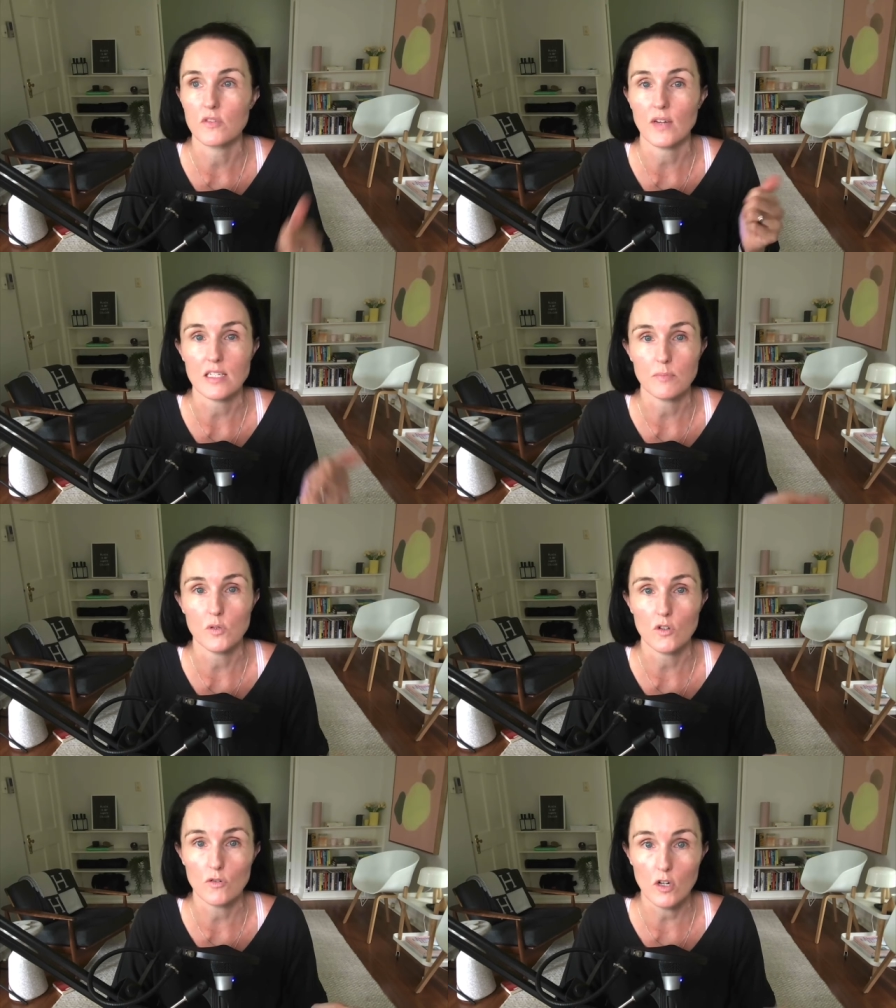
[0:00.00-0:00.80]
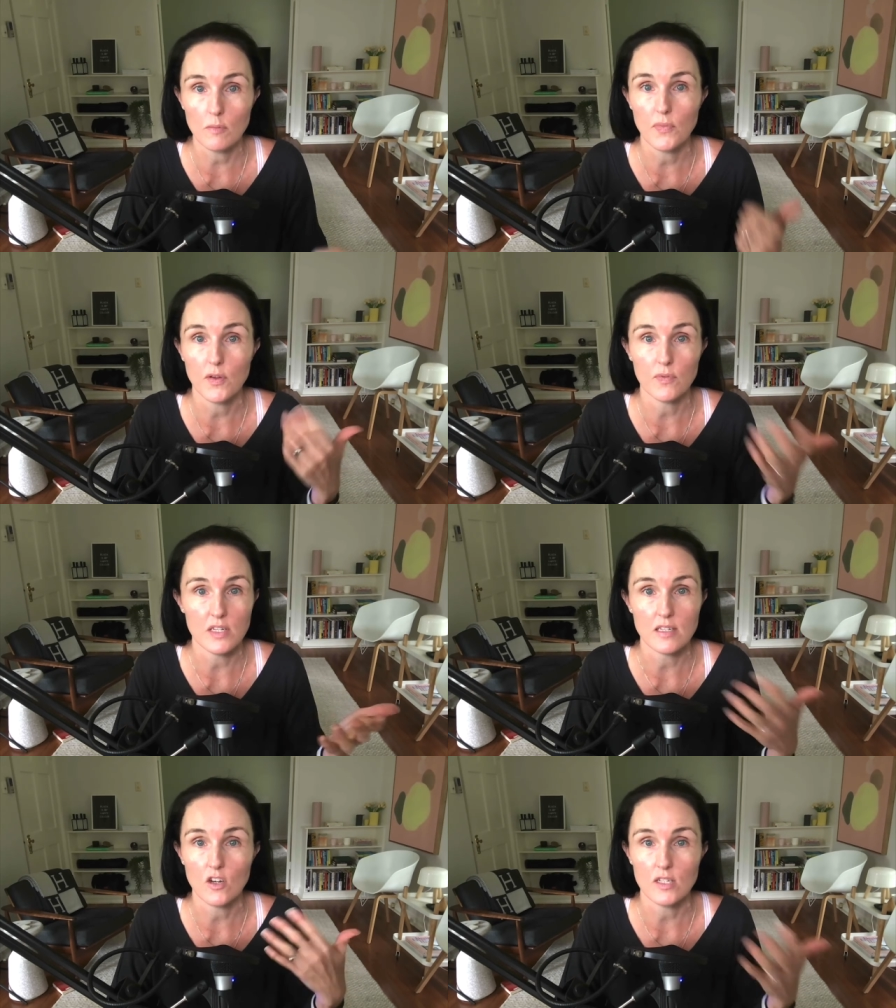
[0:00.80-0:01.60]
Facebook group that
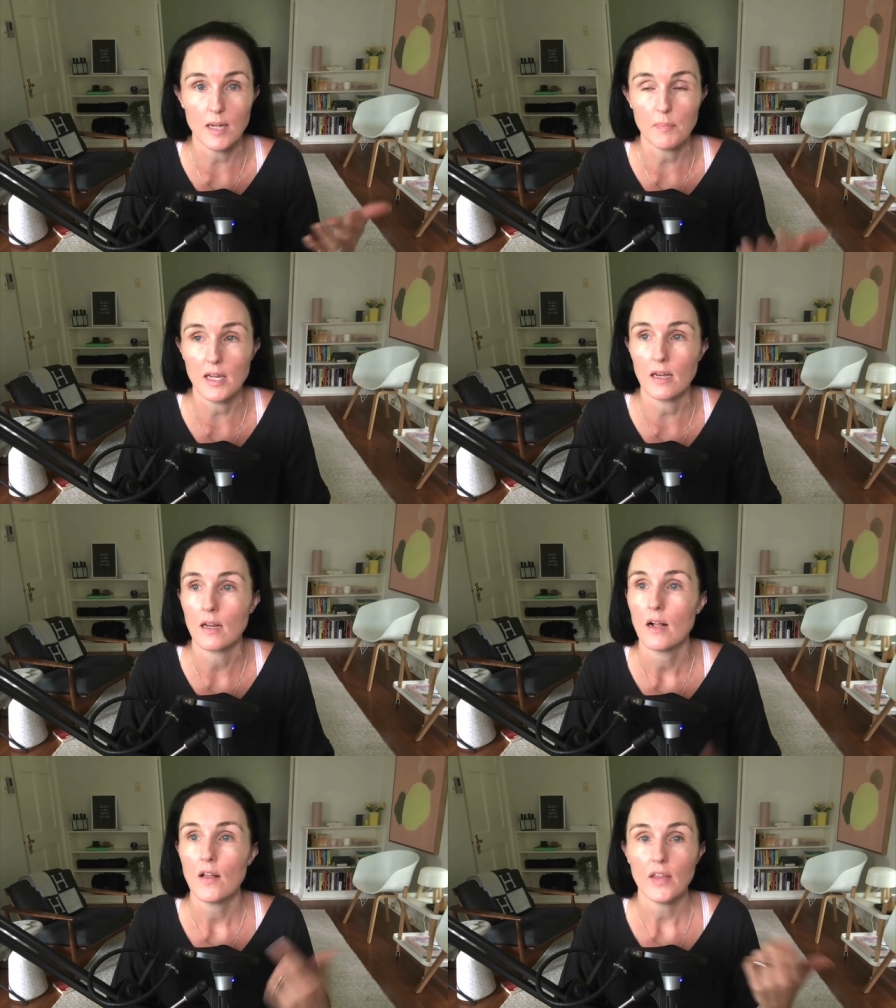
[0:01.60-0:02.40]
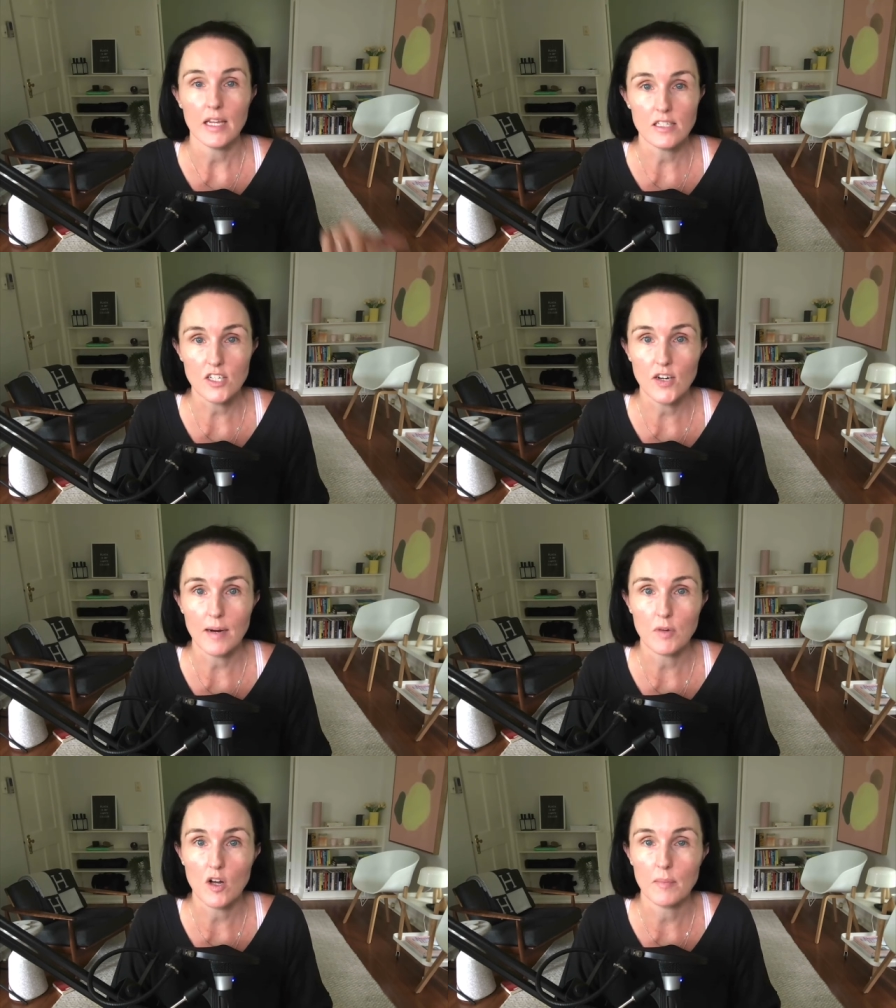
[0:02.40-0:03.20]
this goes up in,
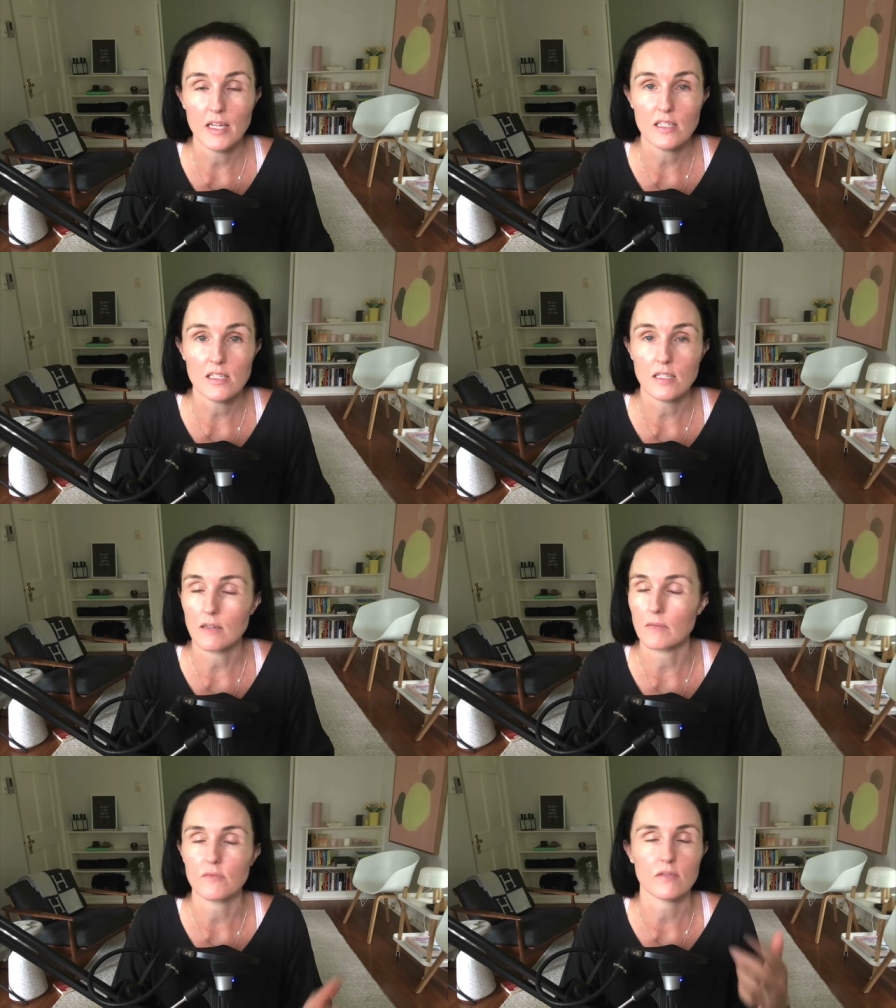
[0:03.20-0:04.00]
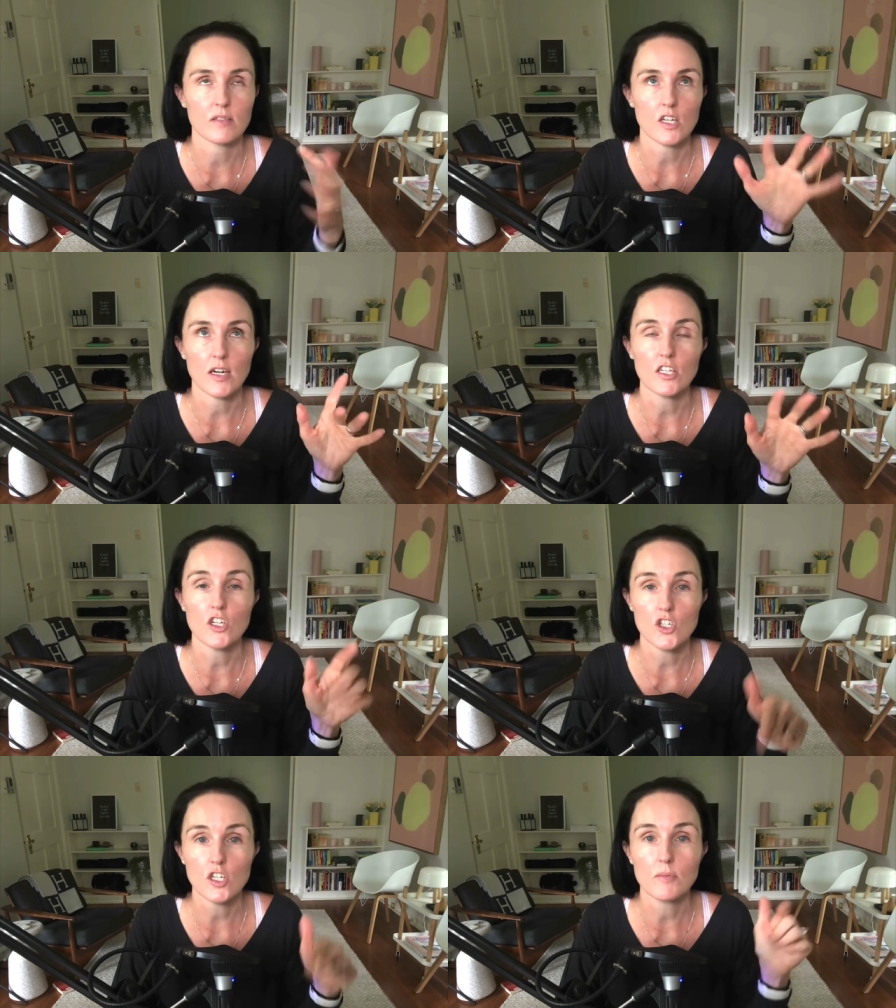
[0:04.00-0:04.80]
Instagram comments,
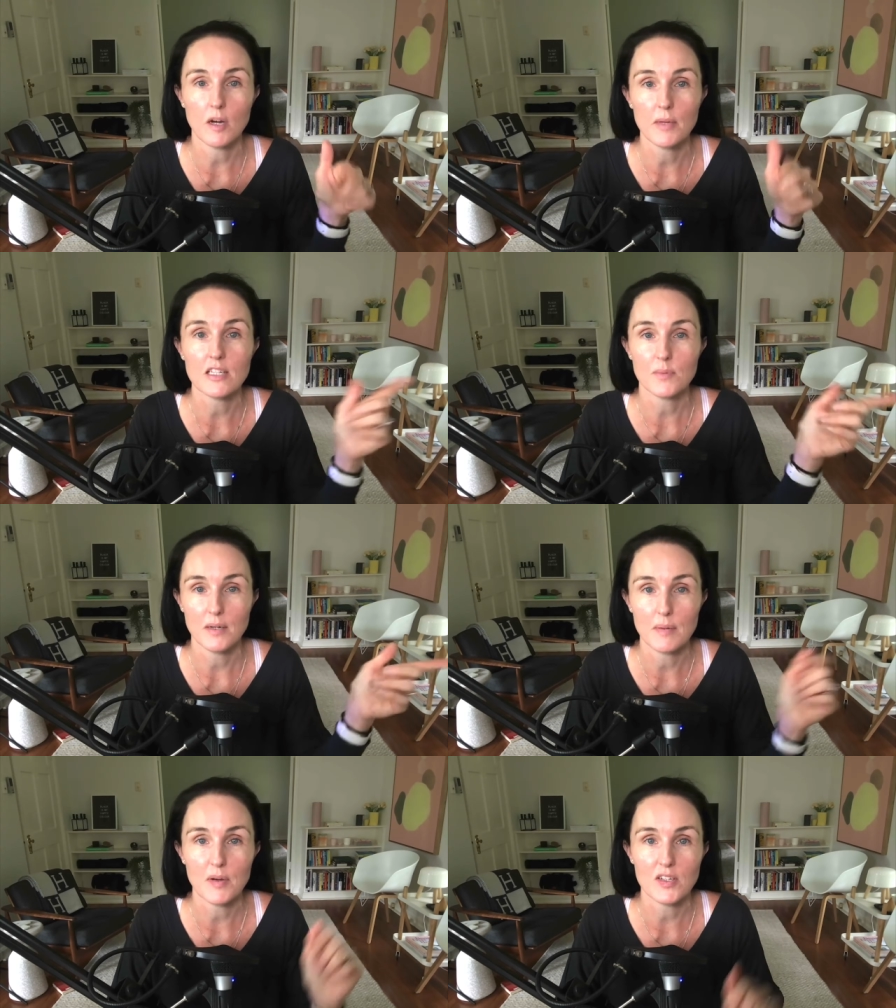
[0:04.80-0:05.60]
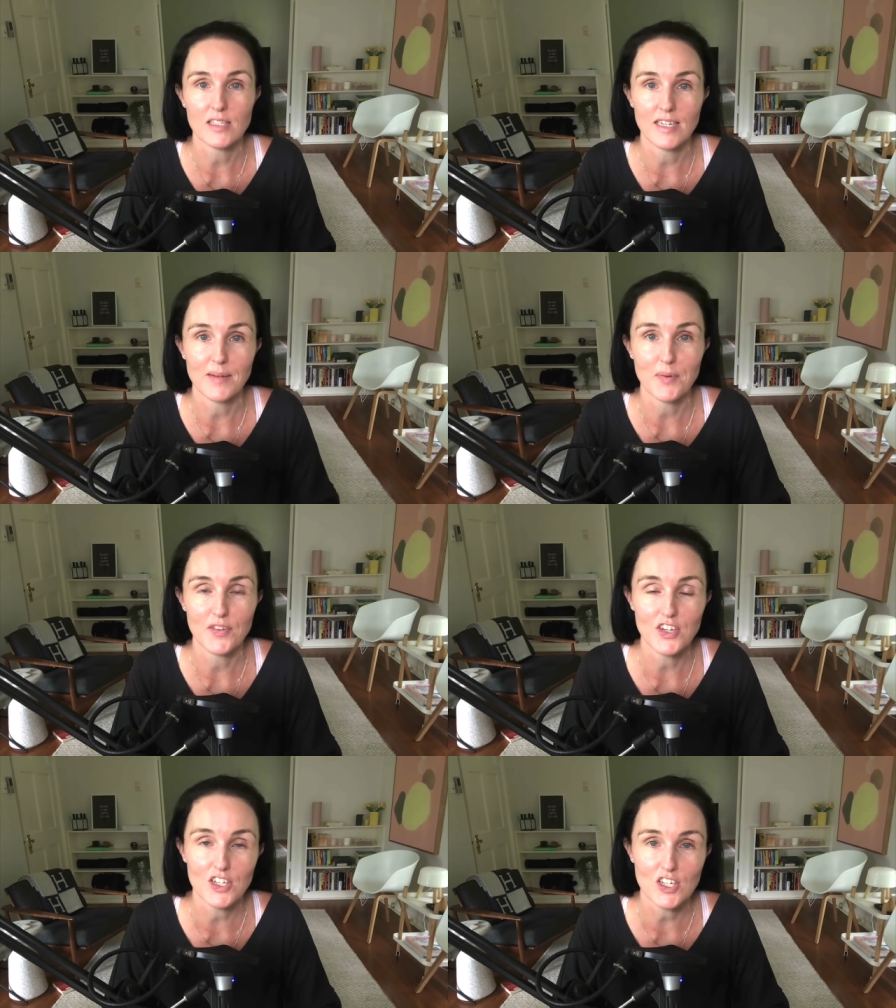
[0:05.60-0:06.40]
YouTube comments where we post it up on
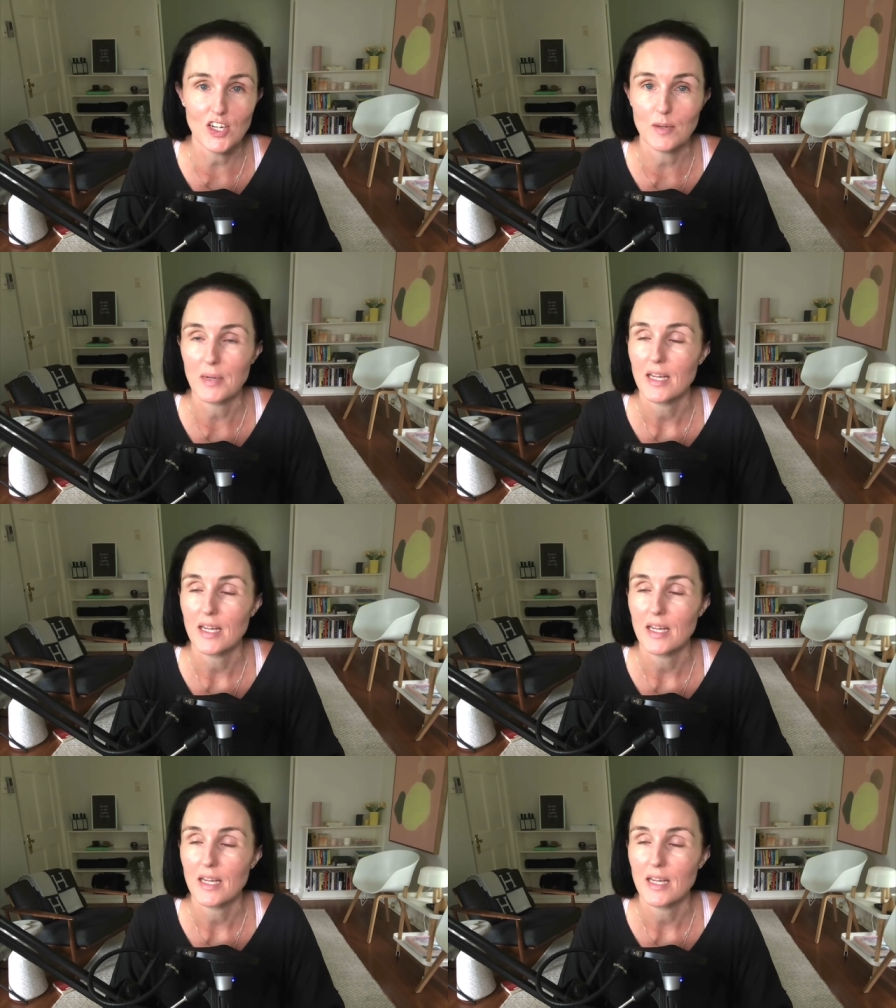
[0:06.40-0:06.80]
YouTube.